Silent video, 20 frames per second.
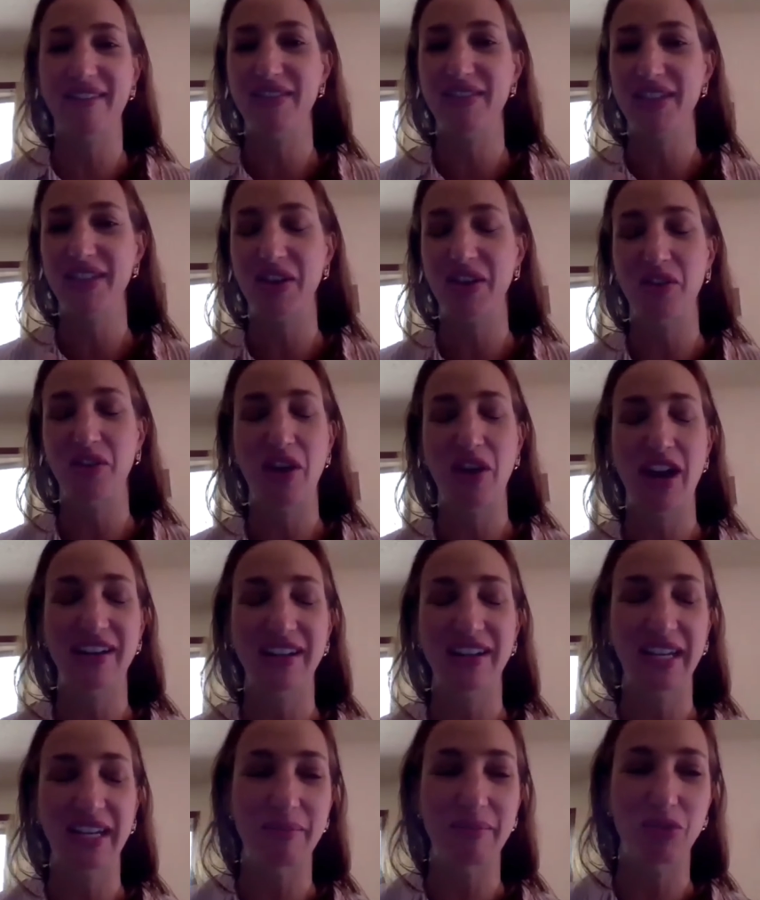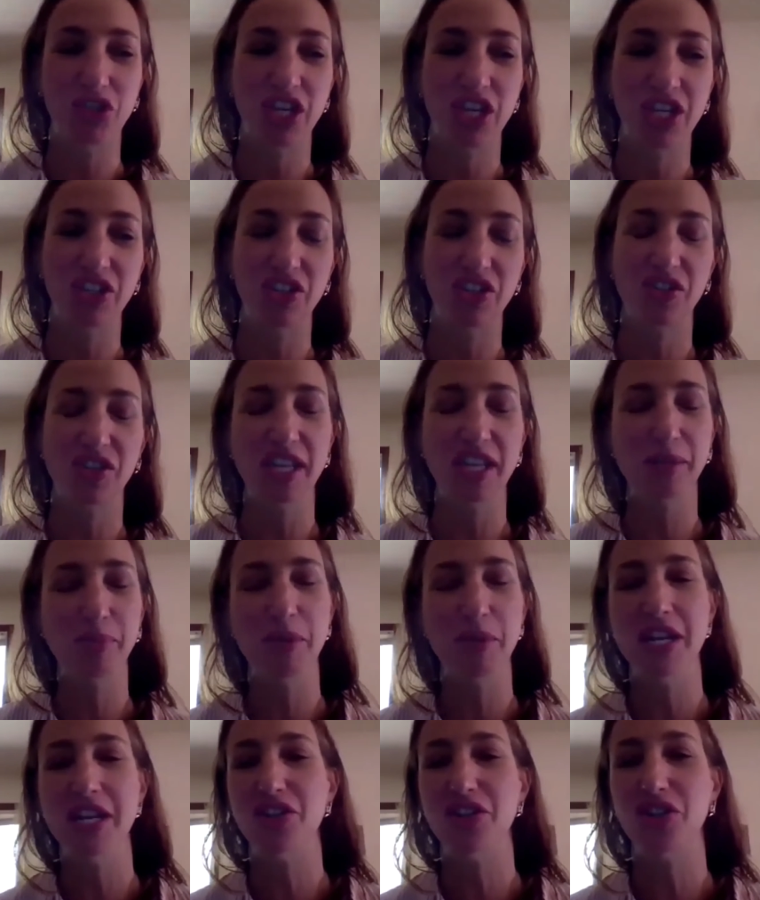everything around it keeps changing. So that's
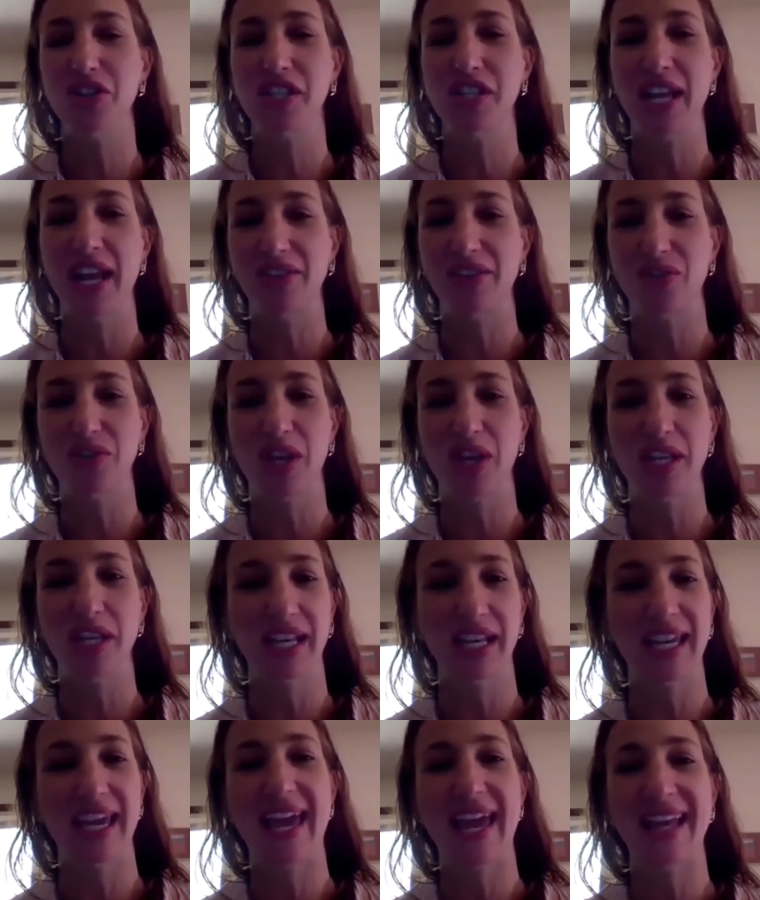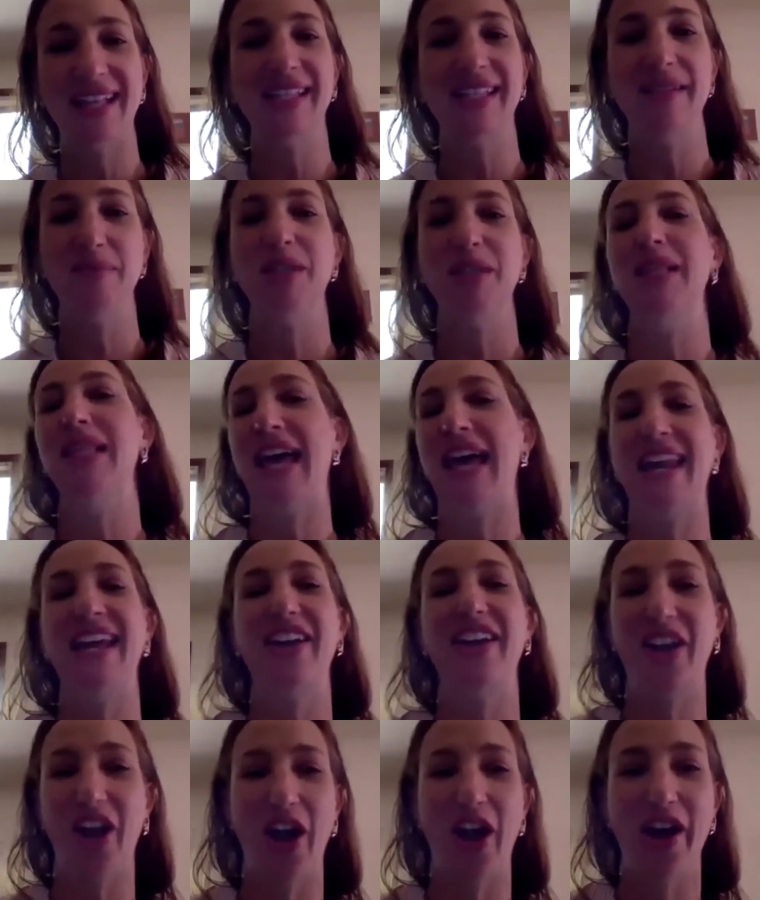been an interesting exercise. I can't seem to let
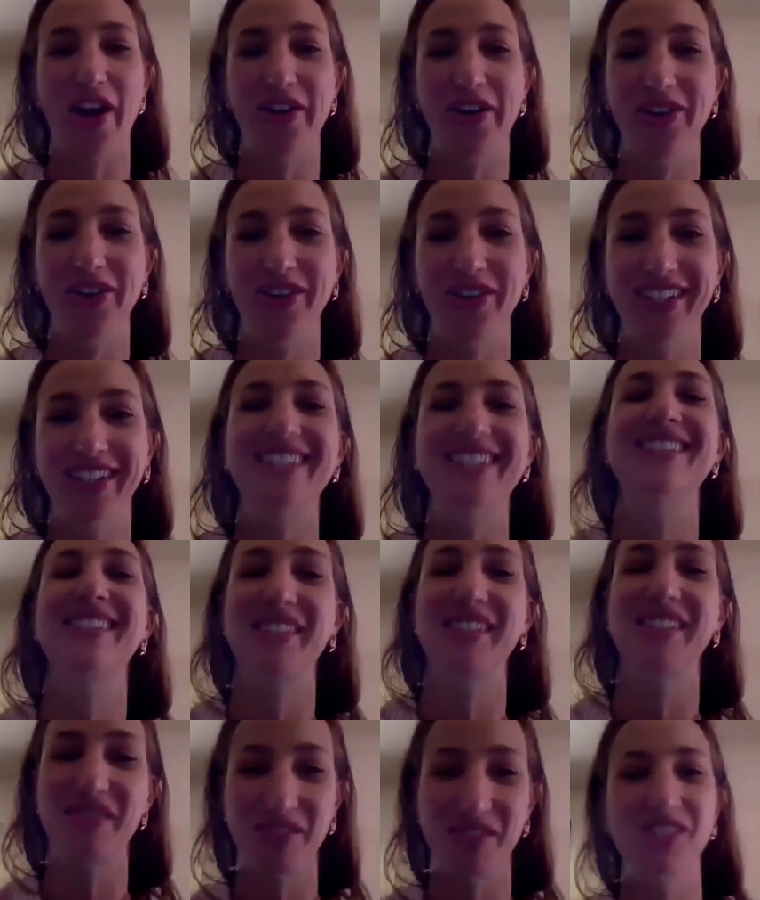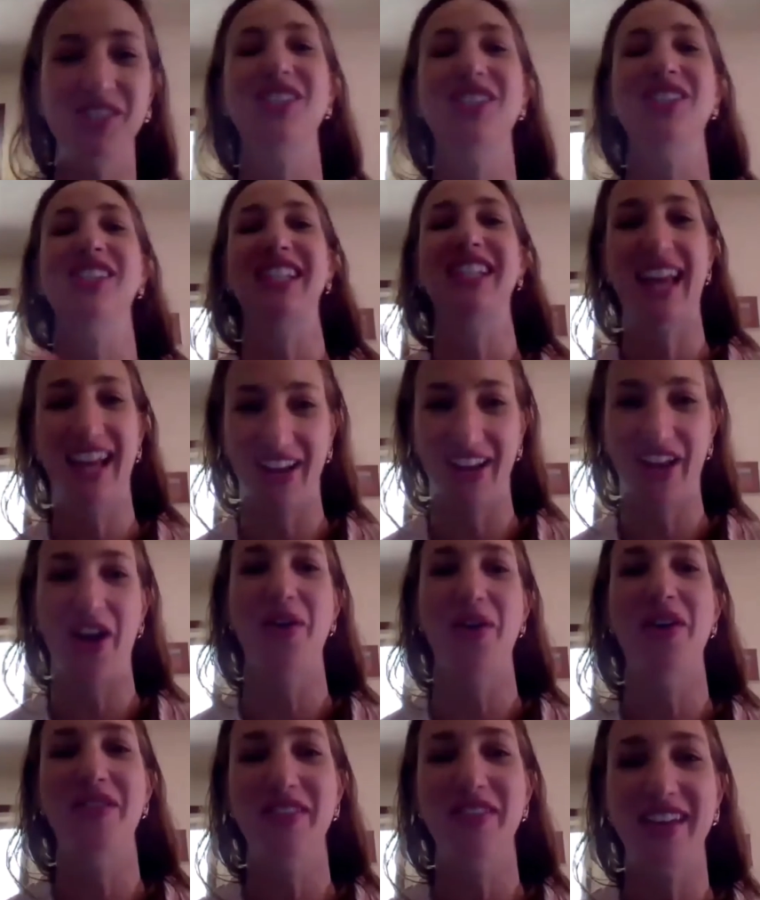it go. You know, sometimes you can just let
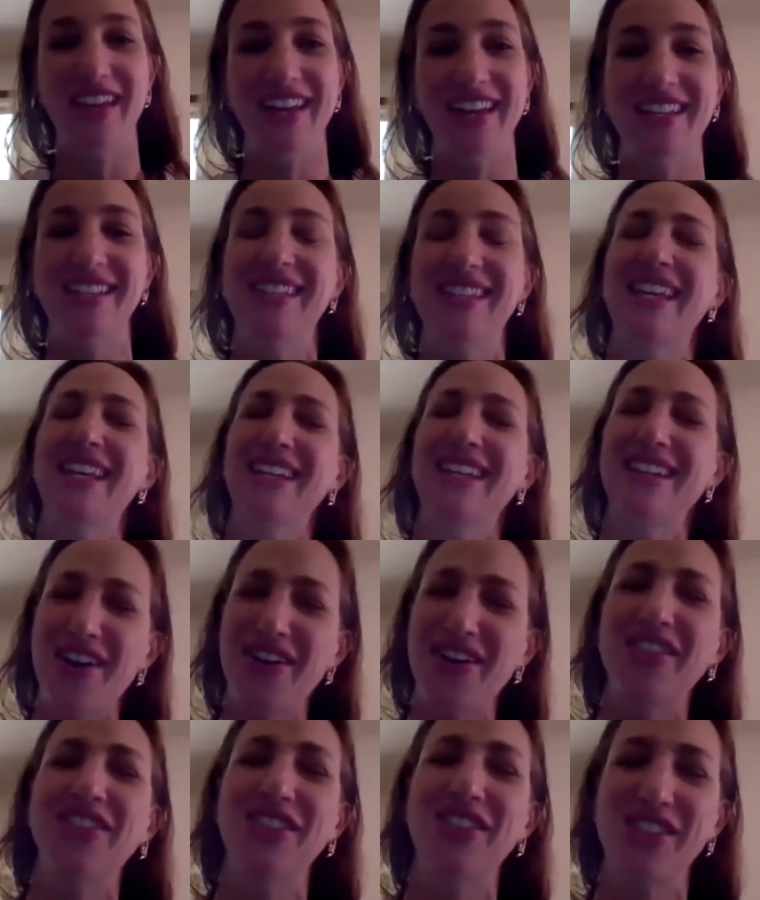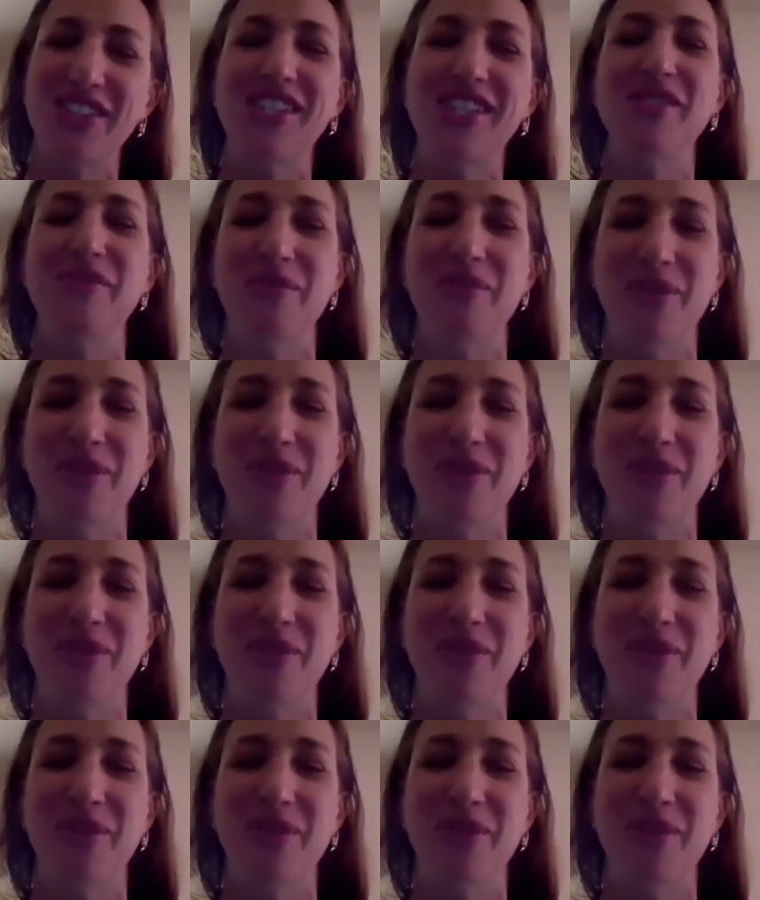go of it and say, no, this just isn't